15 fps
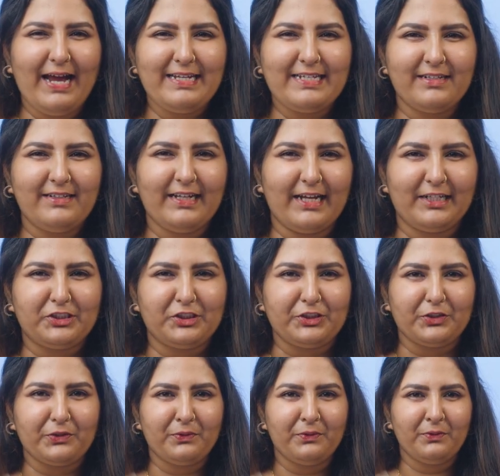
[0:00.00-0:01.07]
AI turned against
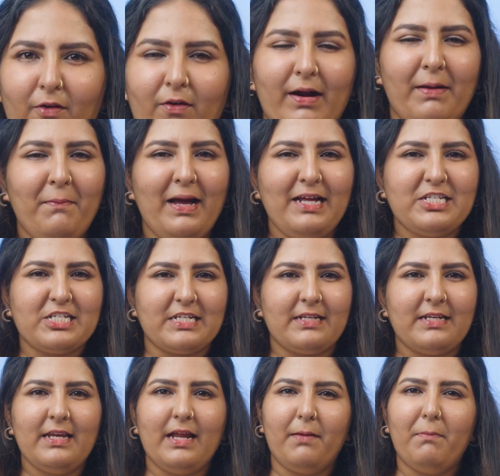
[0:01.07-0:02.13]
you? Or
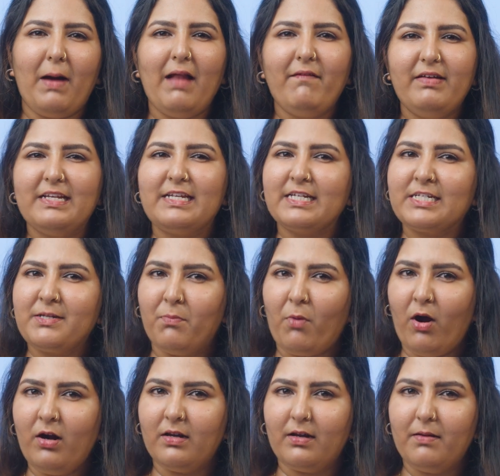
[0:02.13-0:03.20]
imagine a malware detector
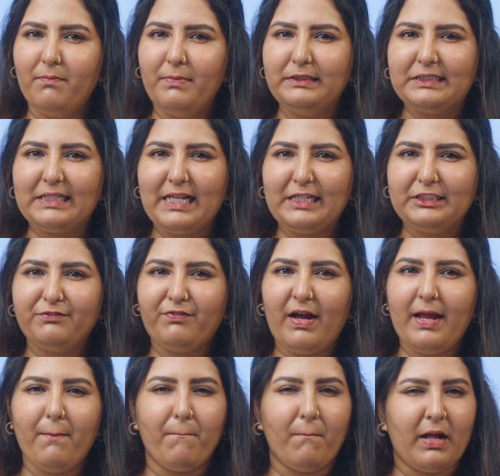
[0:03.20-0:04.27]
model
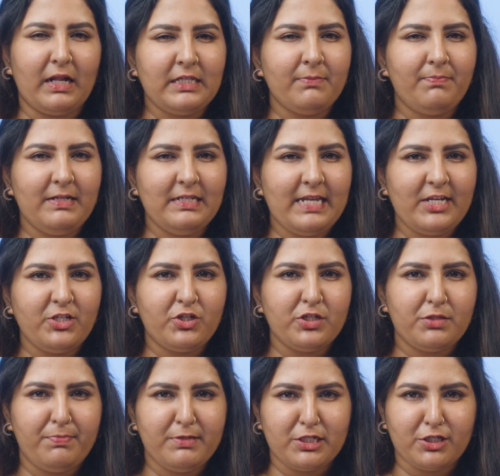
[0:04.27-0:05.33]
misclassifying multiple
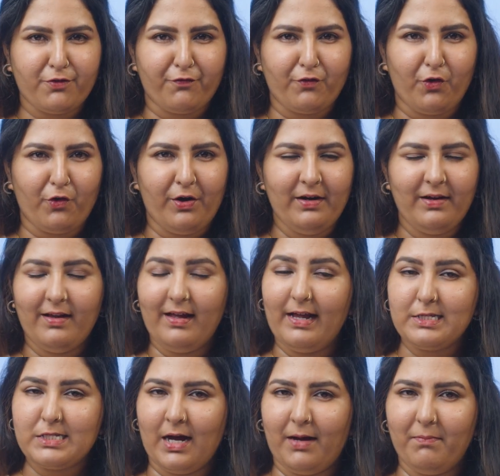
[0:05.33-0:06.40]
dangerous pieces of code
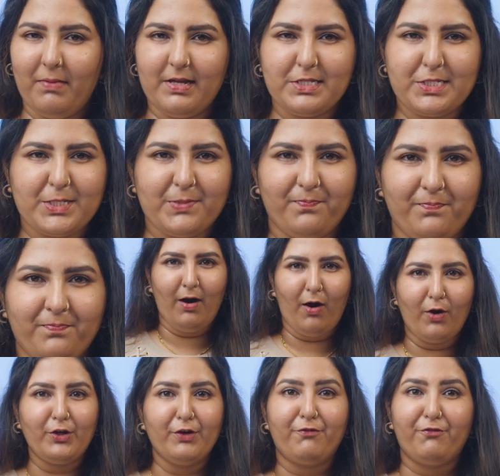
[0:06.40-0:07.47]
as harmless,
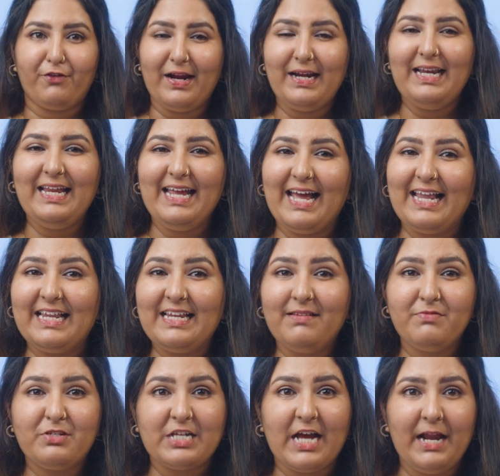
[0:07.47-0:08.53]
or your friendly
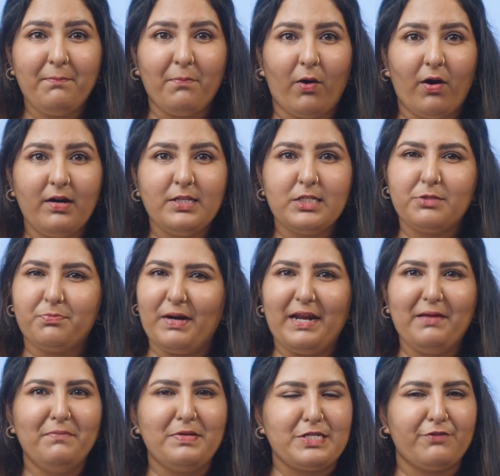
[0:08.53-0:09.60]
LLM chatbot
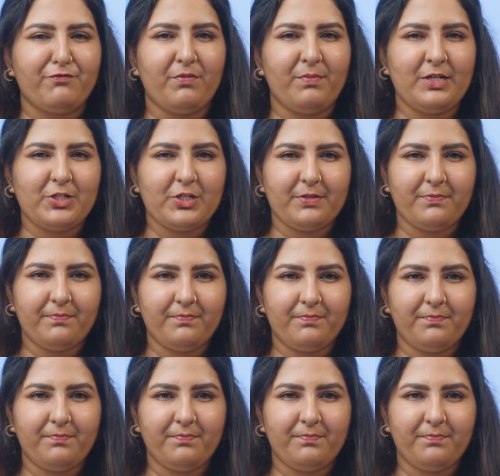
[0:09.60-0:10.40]
spreading misinformation.